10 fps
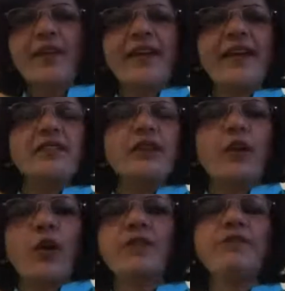release a
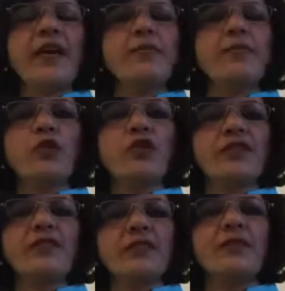lot of my
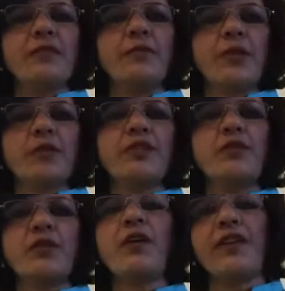emotions, because it
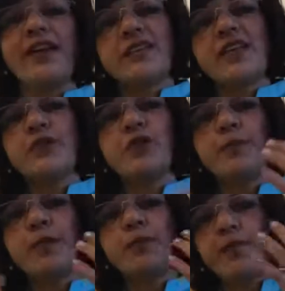was not easy to
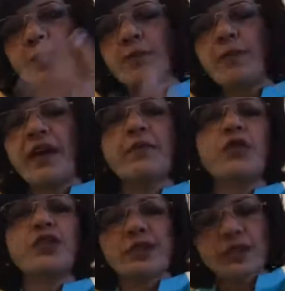put forth my
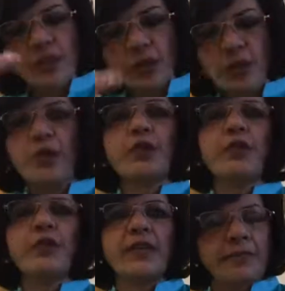emotions, to go
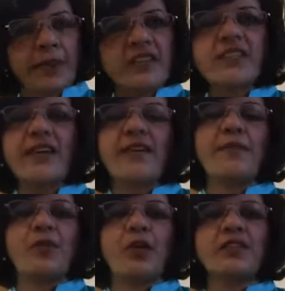through that painstaking
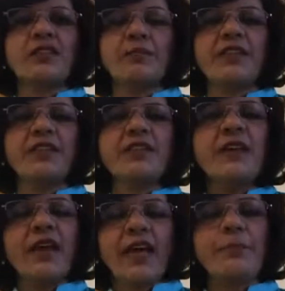process, but it
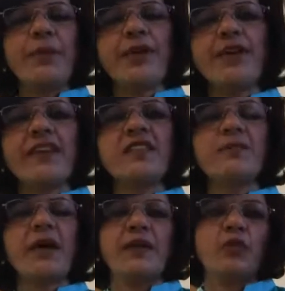helped me release
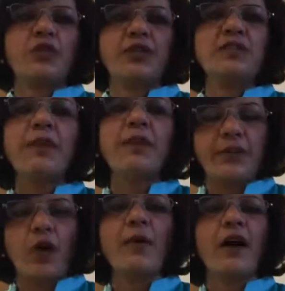my emotions, my
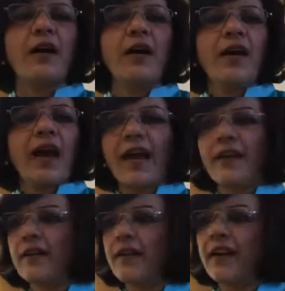trauma.
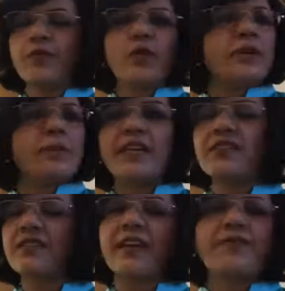And it was the
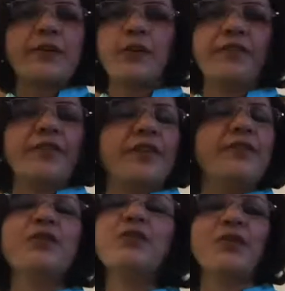best gift I could have
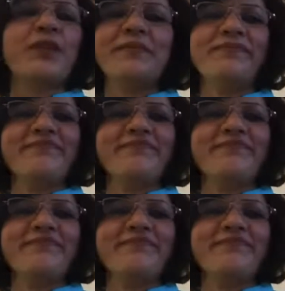given to Surya.